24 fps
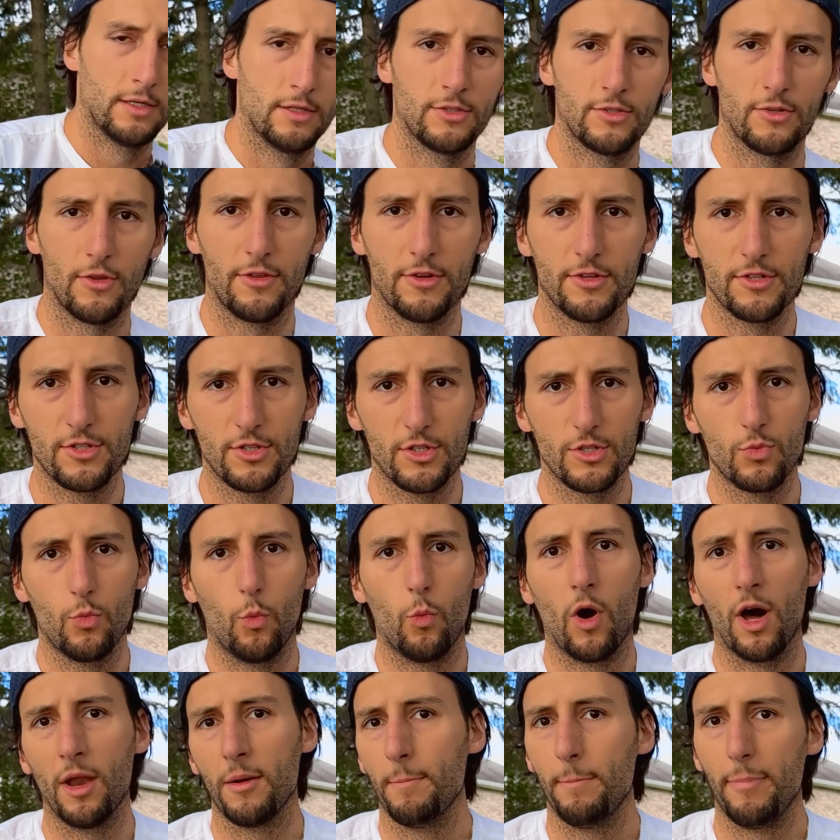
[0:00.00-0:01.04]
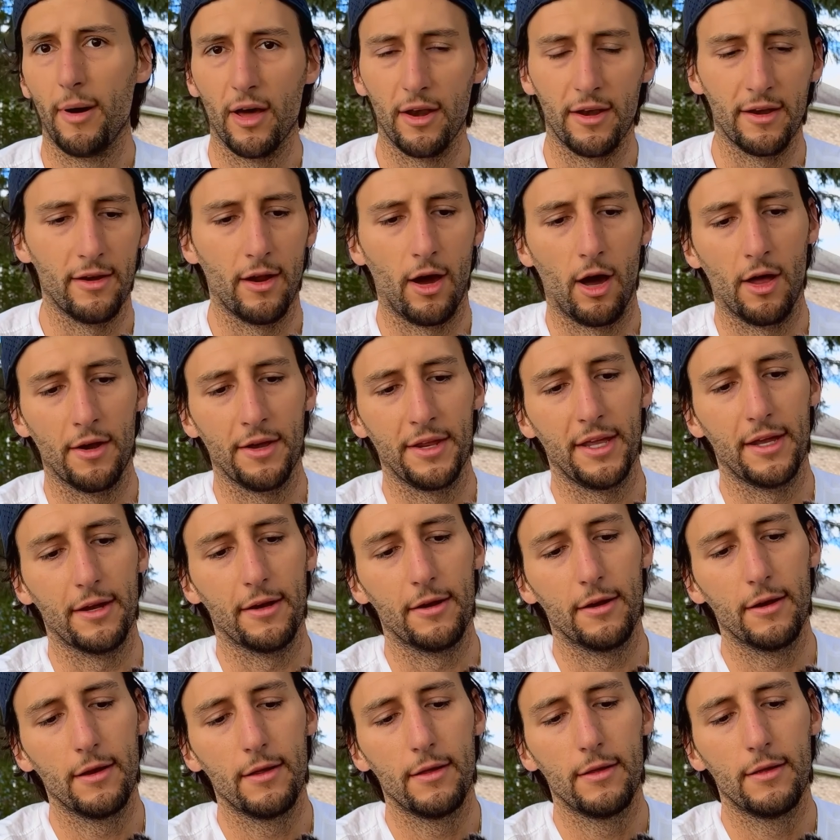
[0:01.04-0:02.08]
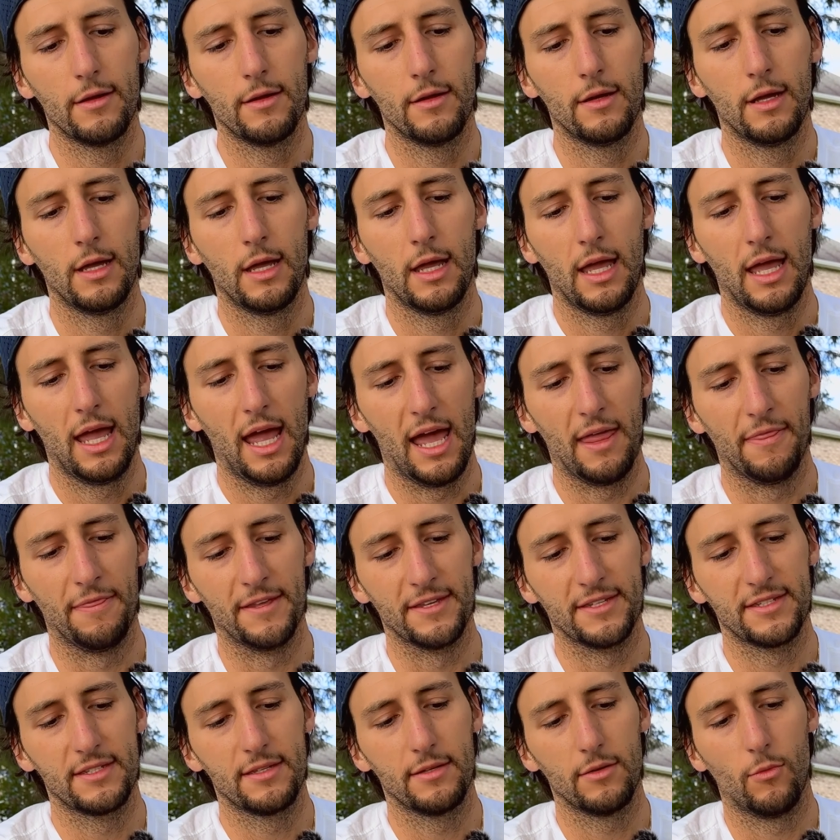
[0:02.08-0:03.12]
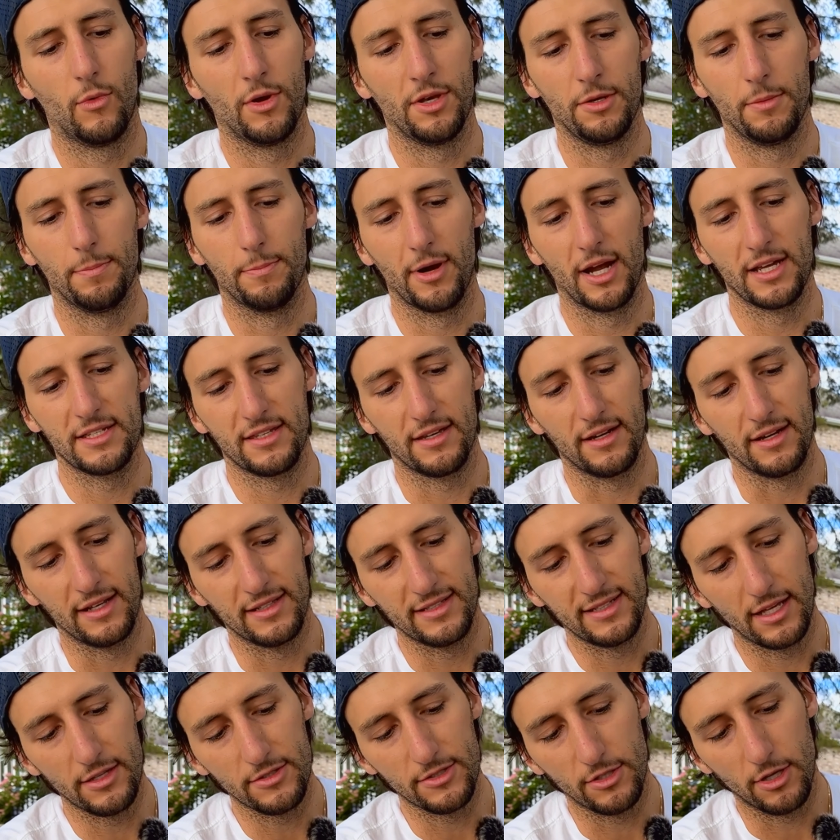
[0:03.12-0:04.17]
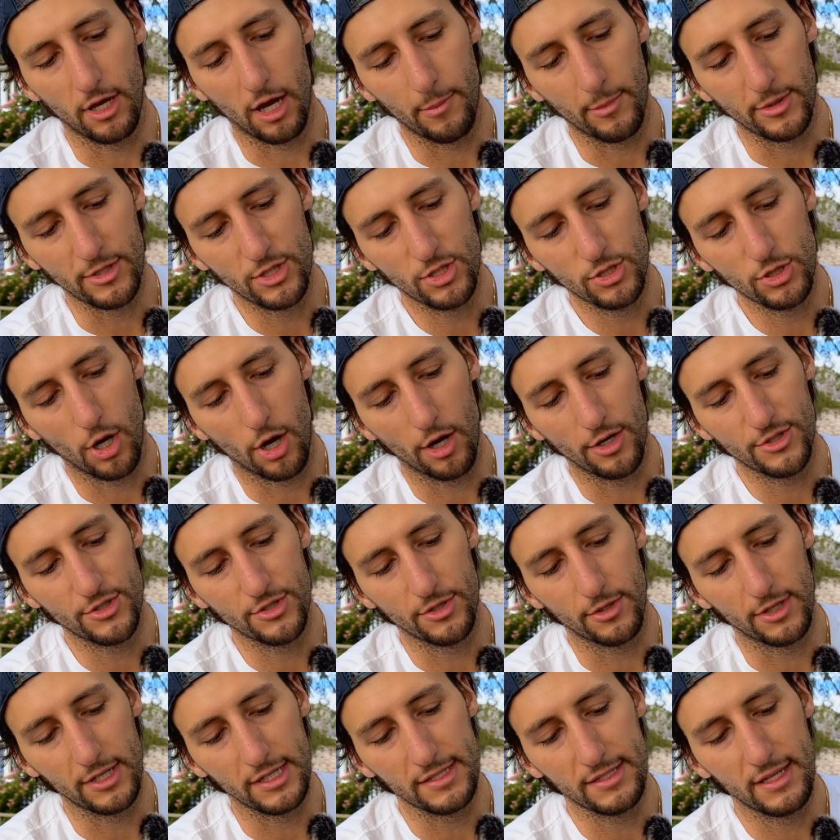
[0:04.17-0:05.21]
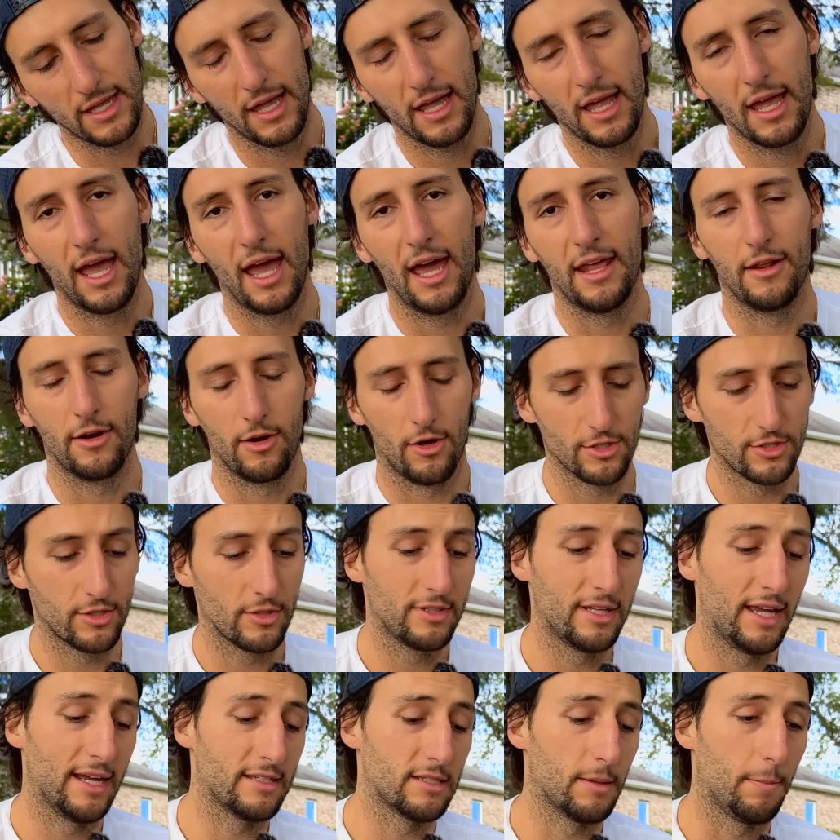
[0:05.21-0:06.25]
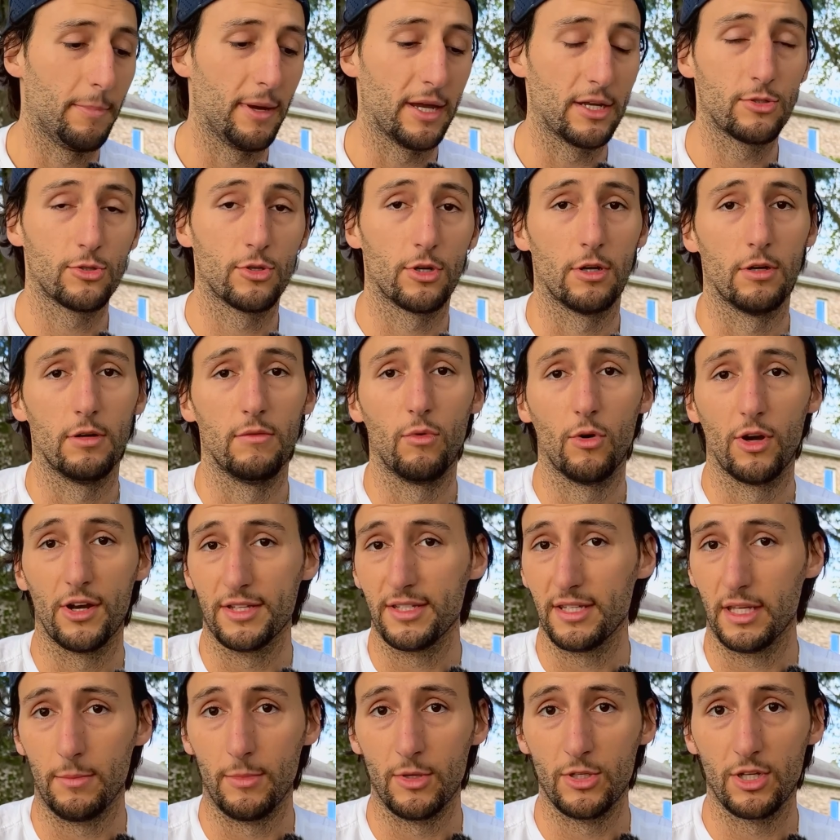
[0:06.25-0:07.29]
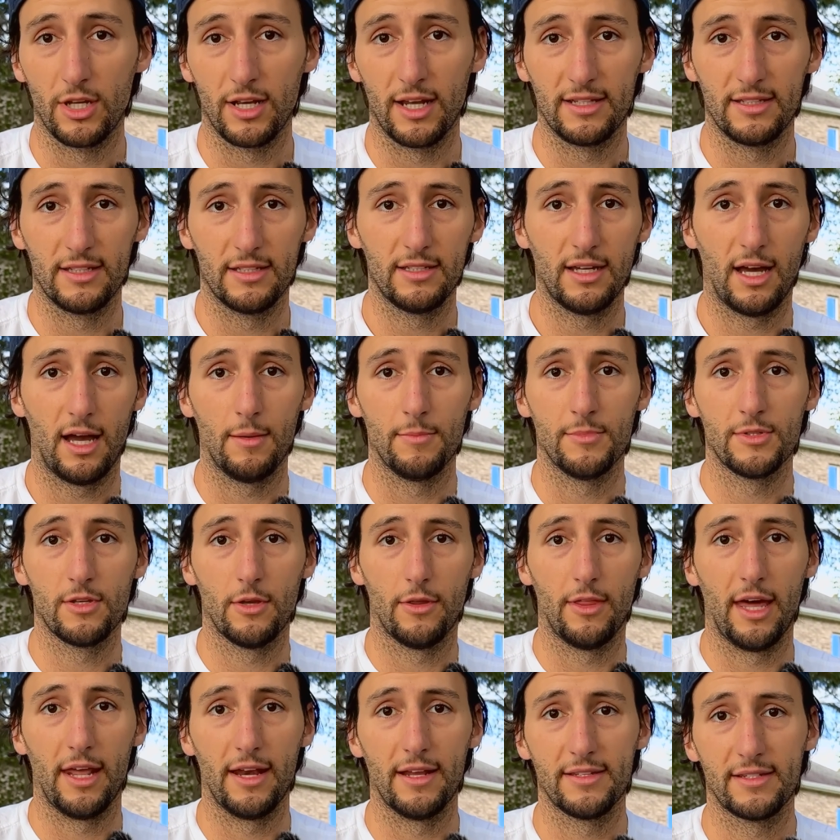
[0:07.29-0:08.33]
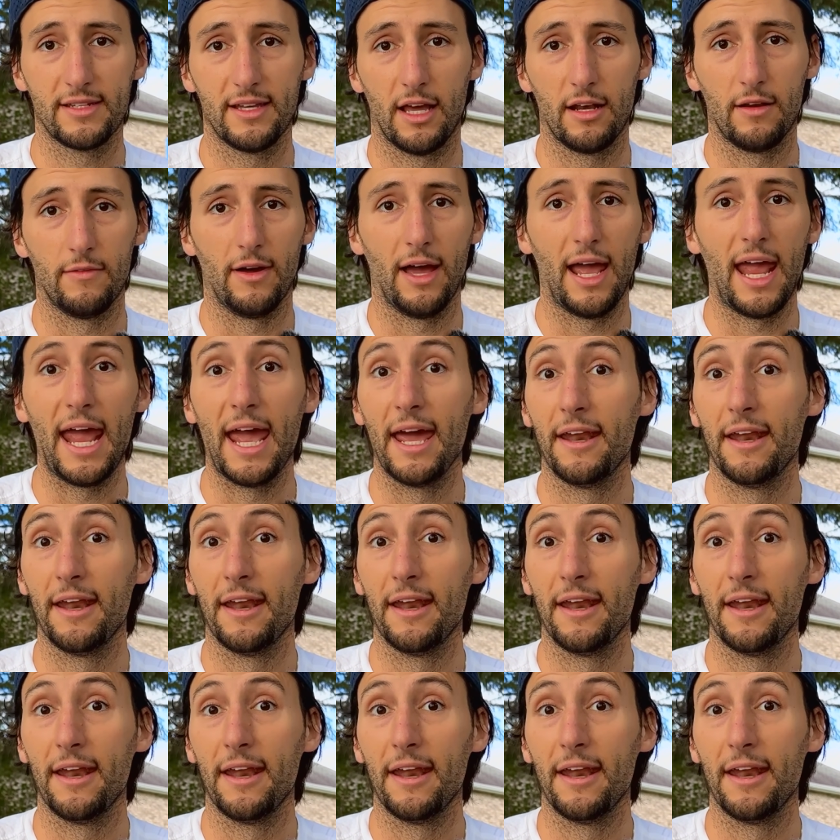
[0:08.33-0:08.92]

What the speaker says: So there's just one button on here, and this, when you press it, it tells you how much charge there is, and it also takes a picture of what it's imaging at the time, so that it's kind of a